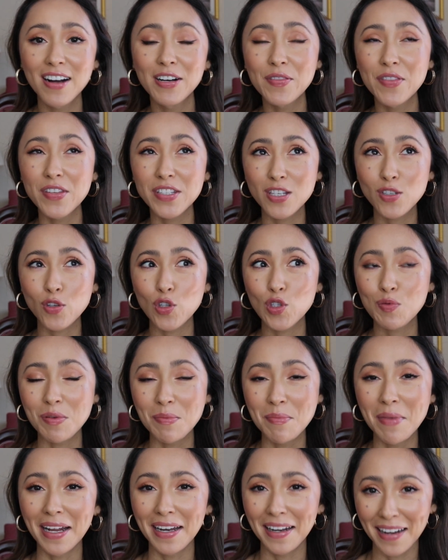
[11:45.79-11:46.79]
This is going to be
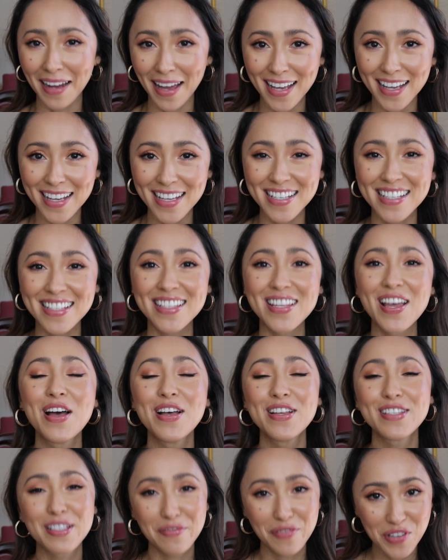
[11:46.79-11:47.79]
my last
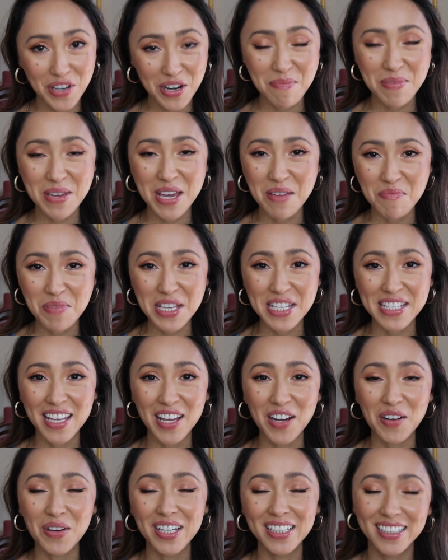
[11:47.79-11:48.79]
Sephora VIB
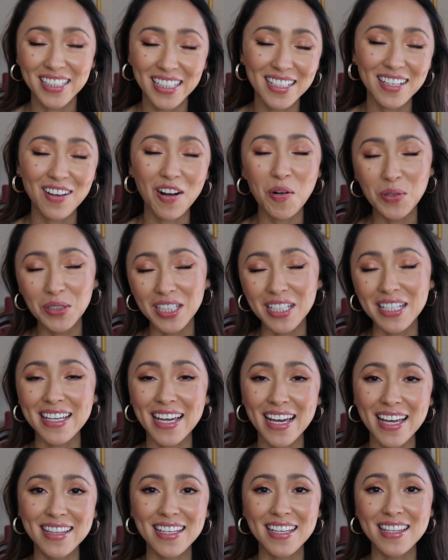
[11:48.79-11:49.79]
sale. I did only
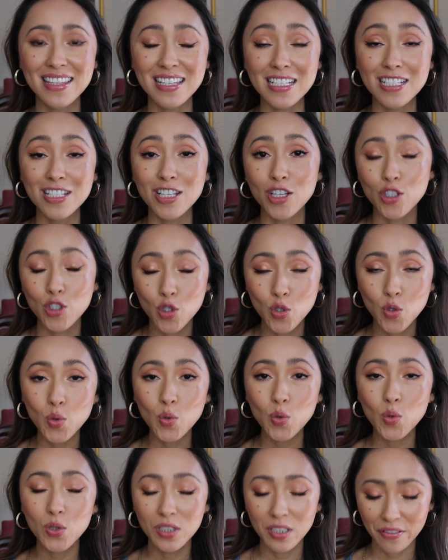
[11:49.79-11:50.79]
get these
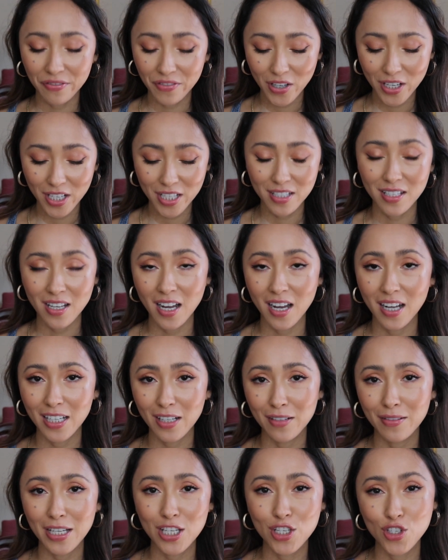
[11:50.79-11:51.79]
two different kind
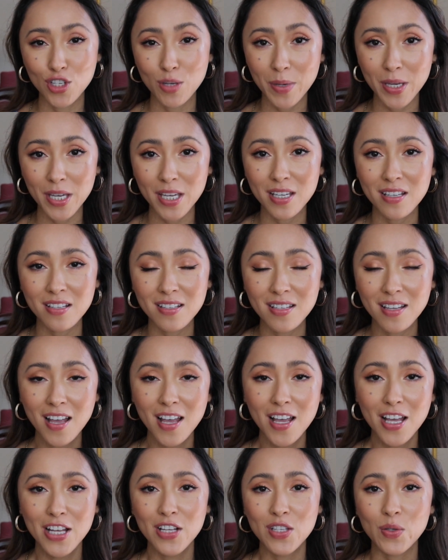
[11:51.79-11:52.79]
of like shippings.
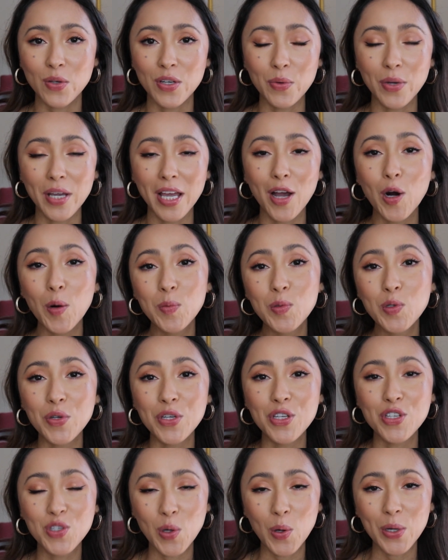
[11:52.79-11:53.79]
So anyway, I hope you
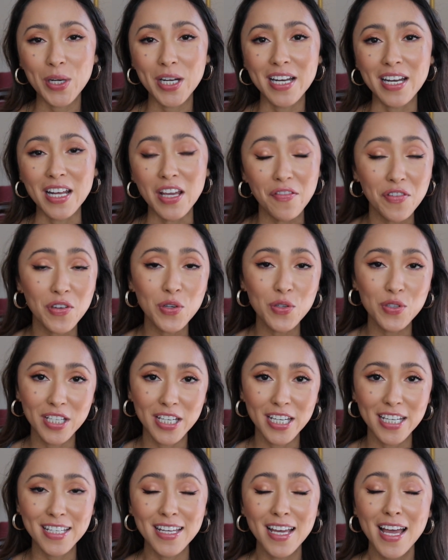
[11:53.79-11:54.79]
enjoyed it. If you
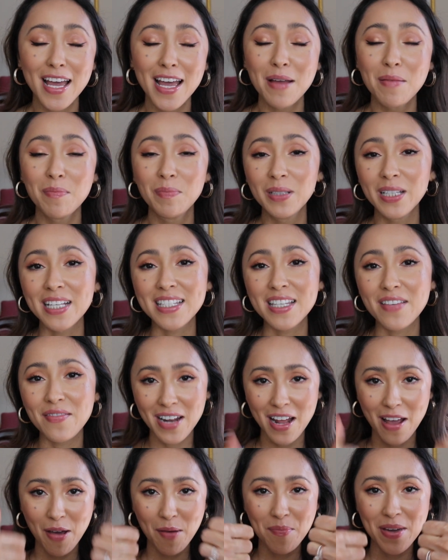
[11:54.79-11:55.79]
did, please give it
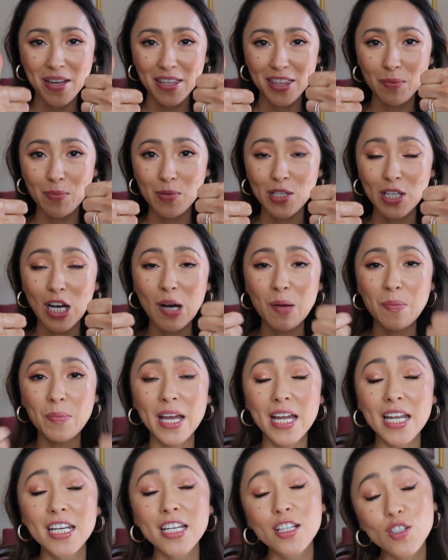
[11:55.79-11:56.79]
a big thumbs up
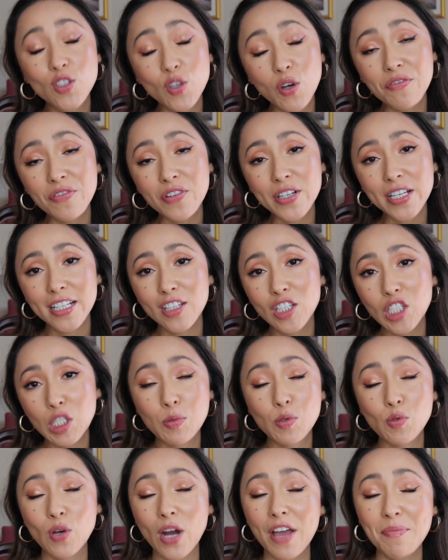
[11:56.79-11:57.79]
and don't forget to
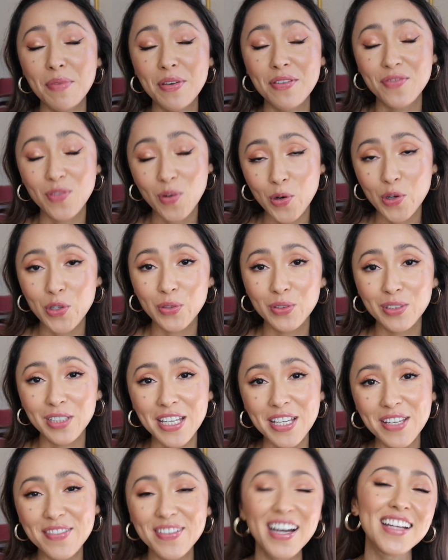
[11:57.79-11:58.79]
subscribe before you
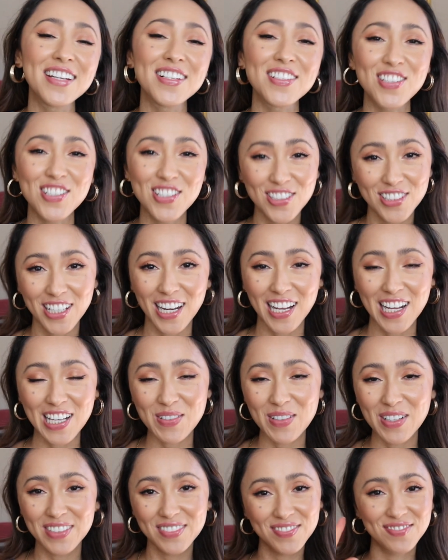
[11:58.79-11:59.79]
leave, and I'll see you in the next
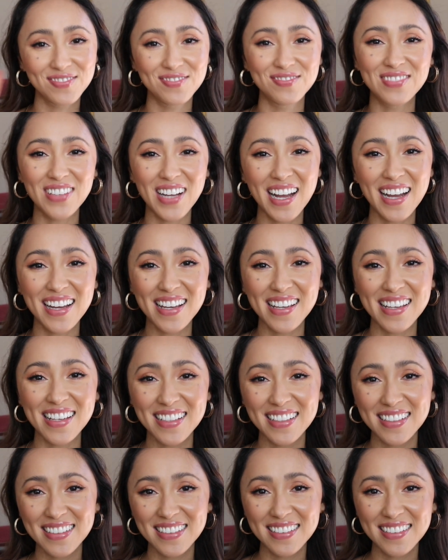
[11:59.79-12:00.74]
one. Bye!